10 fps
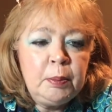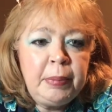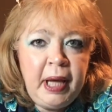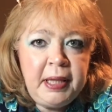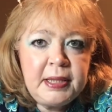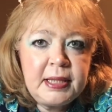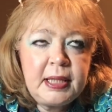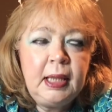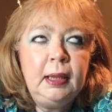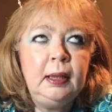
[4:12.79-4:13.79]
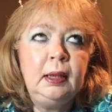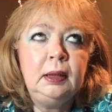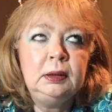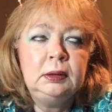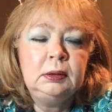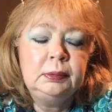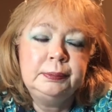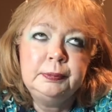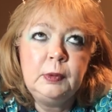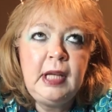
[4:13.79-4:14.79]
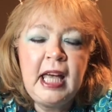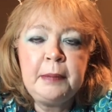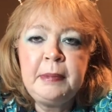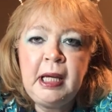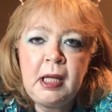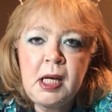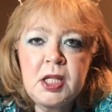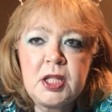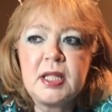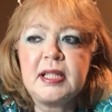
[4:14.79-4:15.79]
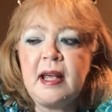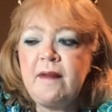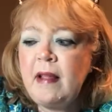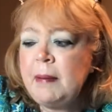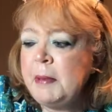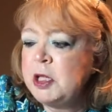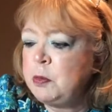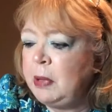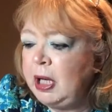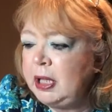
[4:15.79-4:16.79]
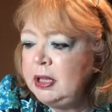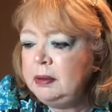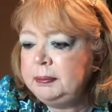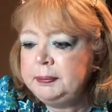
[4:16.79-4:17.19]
But we had managed to save that much money